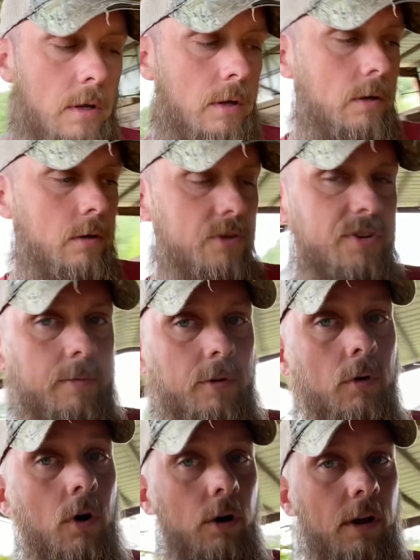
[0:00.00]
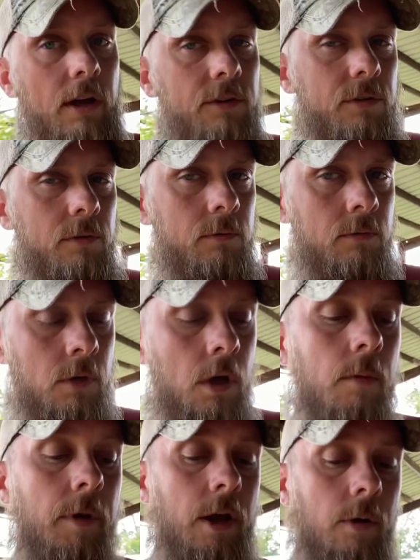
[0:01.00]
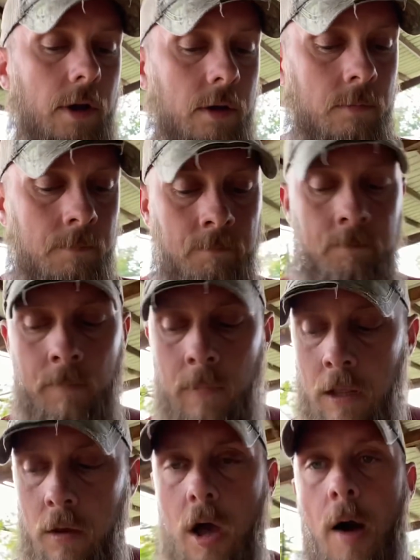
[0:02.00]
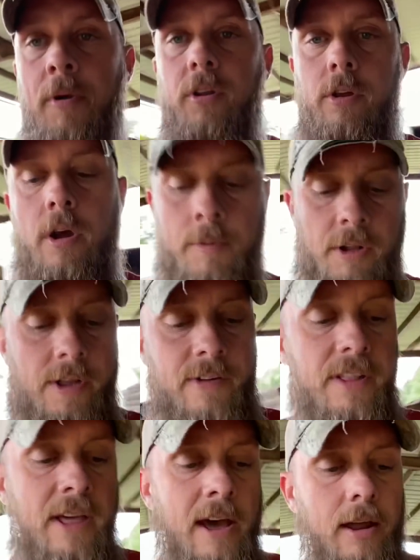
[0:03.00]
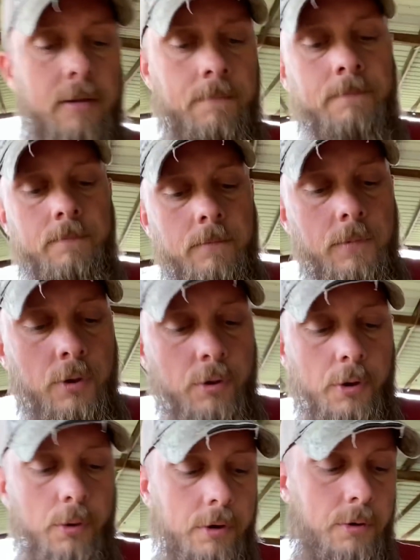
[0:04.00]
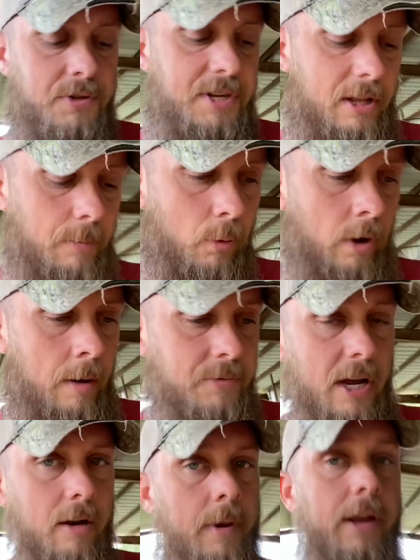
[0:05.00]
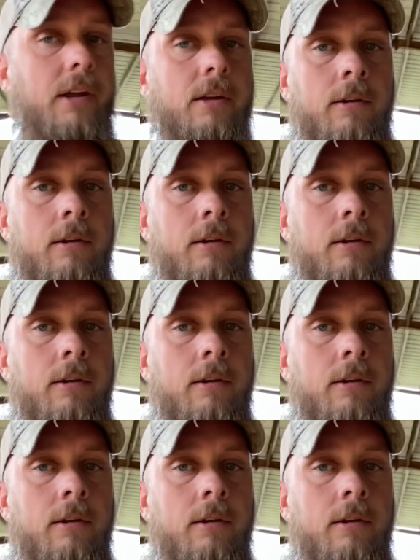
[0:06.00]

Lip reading: There's something wrong, guys. But anyway, I'm gonna leave it at that. You see the point I'm trying to make.